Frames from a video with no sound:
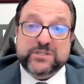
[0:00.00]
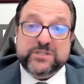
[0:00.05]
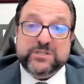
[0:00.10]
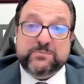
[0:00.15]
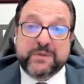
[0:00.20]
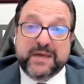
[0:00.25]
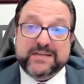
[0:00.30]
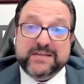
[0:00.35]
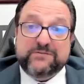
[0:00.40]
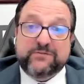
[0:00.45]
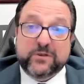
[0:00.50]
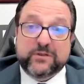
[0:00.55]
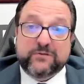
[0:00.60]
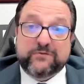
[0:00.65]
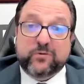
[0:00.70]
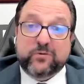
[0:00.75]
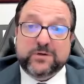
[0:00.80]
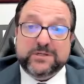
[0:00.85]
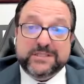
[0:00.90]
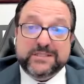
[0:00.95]
respect for
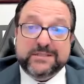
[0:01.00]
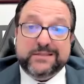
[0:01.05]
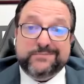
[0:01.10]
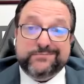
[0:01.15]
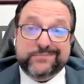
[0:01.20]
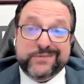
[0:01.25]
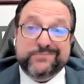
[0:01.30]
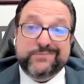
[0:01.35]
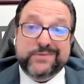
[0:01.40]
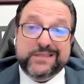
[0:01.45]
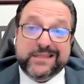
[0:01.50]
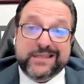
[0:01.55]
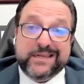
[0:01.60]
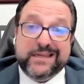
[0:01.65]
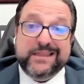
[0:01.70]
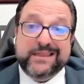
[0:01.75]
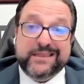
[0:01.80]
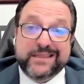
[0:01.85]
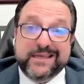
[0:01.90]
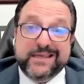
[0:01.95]
the 14th Amendment
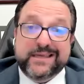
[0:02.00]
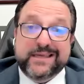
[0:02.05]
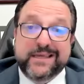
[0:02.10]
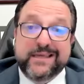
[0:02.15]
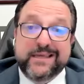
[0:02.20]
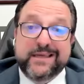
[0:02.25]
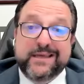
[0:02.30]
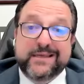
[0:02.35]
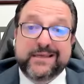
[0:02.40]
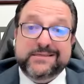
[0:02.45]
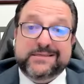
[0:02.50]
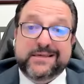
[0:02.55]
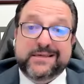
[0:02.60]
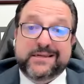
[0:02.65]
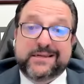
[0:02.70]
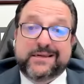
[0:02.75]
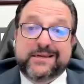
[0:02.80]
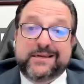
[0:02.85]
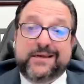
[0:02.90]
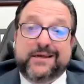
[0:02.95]
that I think is
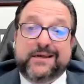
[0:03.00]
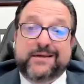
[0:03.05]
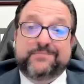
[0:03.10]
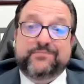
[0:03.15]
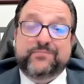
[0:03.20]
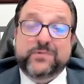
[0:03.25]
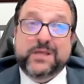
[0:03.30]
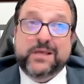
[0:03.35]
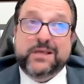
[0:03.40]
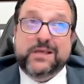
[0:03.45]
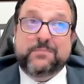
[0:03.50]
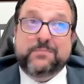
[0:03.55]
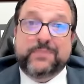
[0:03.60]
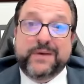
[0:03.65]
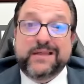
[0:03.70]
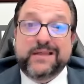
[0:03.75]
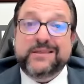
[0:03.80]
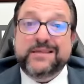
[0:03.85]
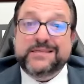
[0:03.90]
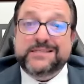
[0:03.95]
going to
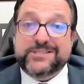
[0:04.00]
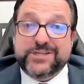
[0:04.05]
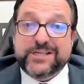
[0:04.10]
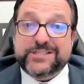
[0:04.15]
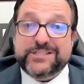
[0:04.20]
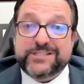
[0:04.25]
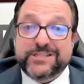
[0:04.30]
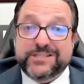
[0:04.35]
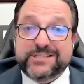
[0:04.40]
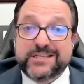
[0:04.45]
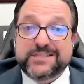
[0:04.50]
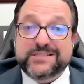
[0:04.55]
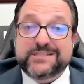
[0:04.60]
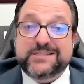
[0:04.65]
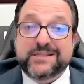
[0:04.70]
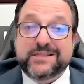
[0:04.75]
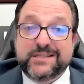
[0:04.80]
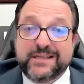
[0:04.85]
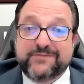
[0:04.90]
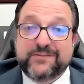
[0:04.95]
compel these
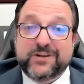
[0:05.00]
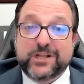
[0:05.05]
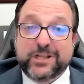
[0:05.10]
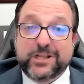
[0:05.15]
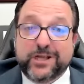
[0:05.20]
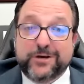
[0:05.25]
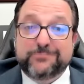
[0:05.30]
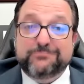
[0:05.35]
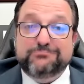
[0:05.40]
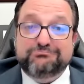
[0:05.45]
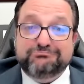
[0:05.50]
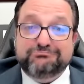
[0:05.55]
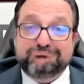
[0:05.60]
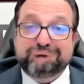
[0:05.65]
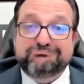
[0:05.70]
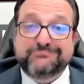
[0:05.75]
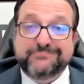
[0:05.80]
justices to leave it alone.